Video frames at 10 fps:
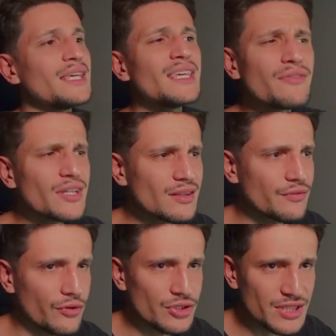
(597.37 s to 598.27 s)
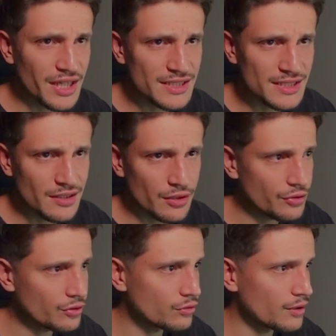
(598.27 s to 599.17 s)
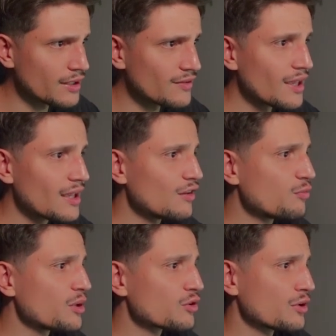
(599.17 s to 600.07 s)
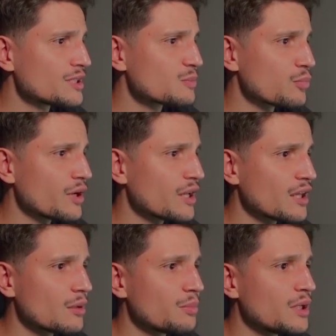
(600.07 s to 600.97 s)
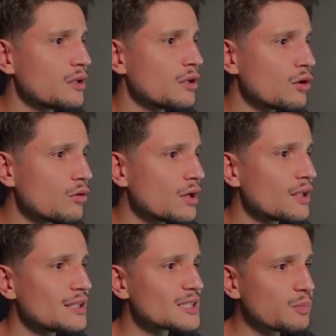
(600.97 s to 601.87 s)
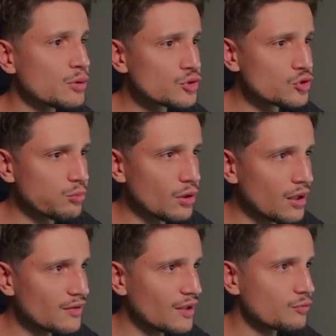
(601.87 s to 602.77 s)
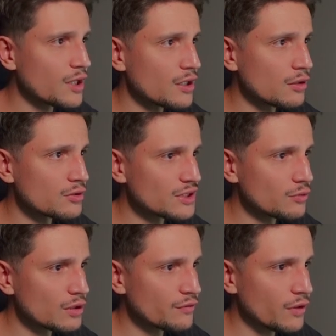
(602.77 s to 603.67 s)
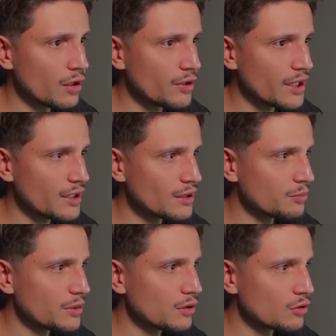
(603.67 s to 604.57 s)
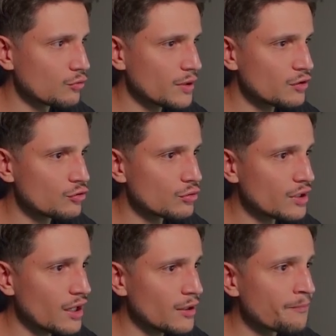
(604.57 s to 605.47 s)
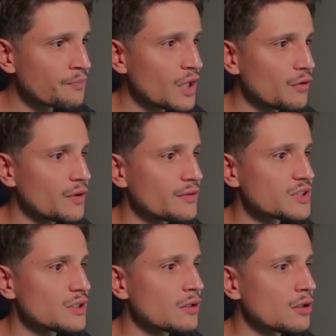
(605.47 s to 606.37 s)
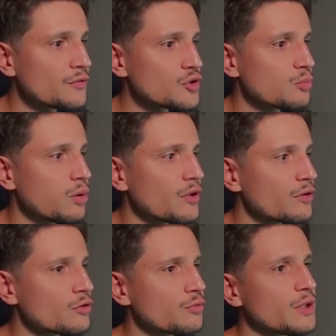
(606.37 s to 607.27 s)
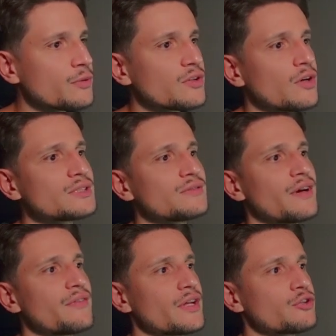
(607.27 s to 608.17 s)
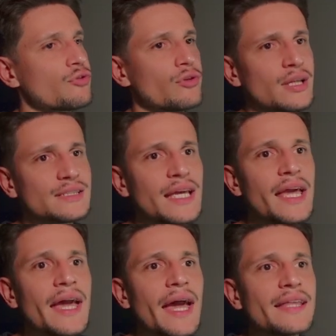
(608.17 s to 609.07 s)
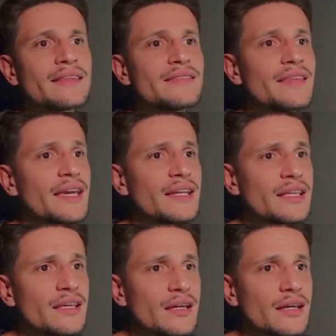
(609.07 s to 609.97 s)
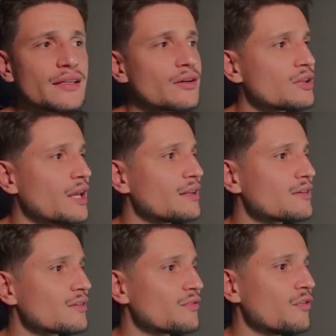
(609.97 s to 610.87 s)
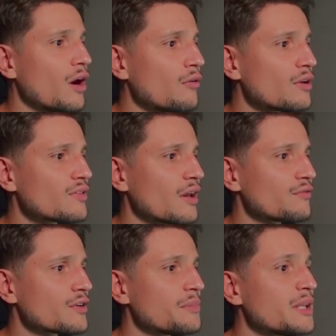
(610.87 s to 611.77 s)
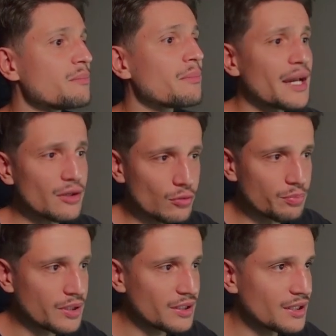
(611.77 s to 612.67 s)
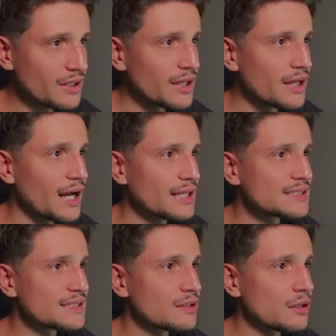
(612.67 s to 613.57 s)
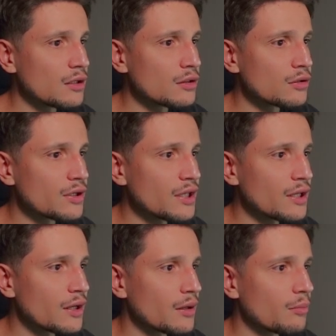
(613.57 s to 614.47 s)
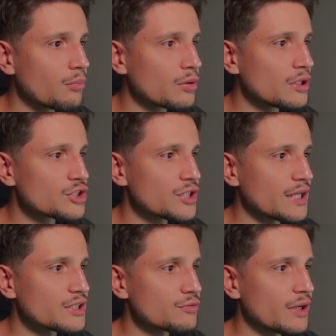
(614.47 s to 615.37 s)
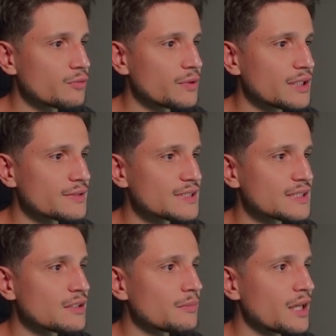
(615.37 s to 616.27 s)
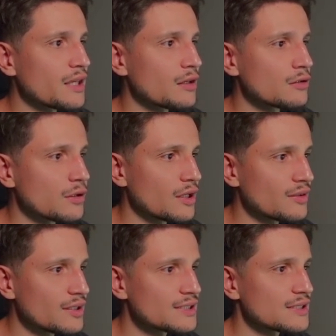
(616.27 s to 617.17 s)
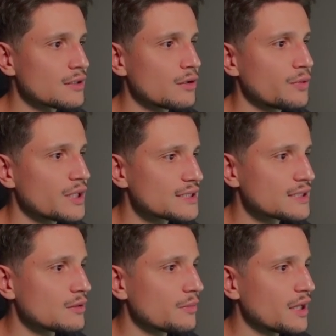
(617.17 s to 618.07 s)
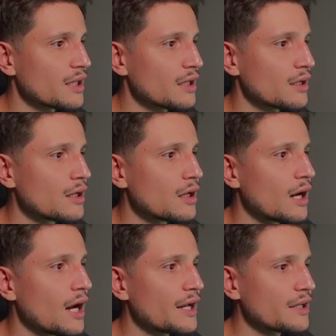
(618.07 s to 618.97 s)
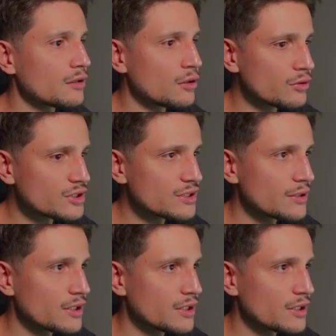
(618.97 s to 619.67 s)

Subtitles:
Even in the worst case scenario, right, if Bitcoin is breaking below this blue support and closing 1 4-hour candle below 22k, we have still a lot of support around $21,500, and the daily on and the 4-hour time frame, in my opinion, are still looking bullish, guys, right? We are still making, look at this, we are still making higher lows.